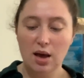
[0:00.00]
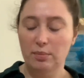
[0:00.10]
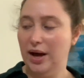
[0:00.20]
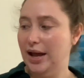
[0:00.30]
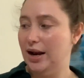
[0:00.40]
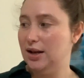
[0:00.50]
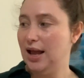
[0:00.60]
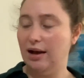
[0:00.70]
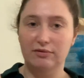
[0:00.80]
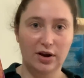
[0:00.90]
but
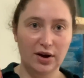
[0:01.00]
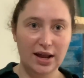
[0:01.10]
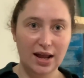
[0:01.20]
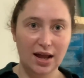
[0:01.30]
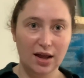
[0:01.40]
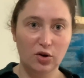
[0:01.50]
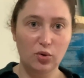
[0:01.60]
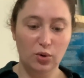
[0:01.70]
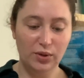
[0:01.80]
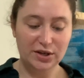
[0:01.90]
yeah, very
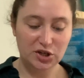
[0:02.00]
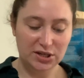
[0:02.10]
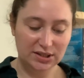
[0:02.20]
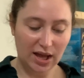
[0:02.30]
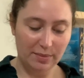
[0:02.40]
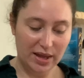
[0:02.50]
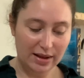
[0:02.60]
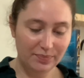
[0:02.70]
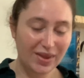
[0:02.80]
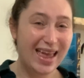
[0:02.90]
cool that she's
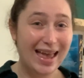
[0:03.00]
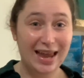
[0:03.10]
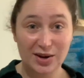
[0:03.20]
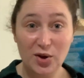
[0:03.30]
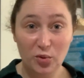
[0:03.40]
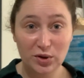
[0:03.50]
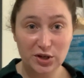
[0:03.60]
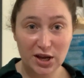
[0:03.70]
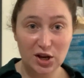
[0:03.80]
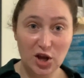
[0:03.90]
coming, and wish
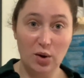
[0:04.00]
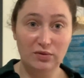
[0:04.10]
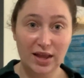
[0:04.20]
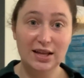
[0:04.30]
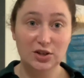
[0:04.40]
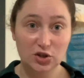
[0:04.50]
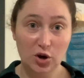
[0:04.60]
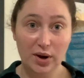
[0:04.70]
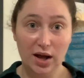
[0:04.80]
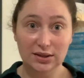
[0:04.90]
I could go. If they
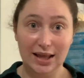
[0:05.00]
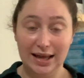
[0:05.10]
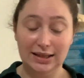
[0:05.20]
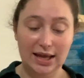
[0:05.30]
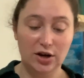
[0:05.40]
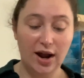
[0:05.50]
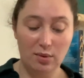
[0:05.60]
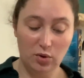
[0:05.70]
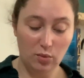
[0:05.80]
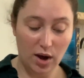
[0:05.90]
show it online later, I
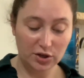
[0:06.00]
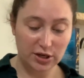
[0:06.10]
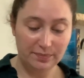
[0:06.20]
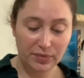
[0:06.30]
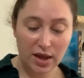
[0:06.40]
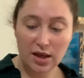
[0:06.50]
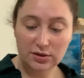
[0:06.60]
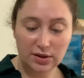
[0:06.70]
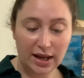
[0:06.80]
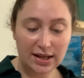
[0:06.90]
will watch it.
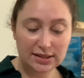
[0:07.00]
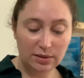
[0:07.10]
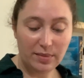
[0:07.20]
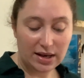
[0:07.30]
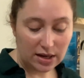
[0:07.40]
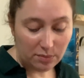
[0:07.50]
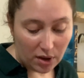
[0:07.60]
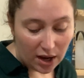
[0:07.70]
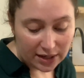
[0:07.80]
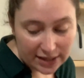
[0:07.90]
So that is Mending
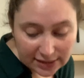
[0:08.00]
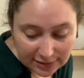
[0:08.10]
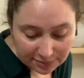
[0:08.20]
Bodies.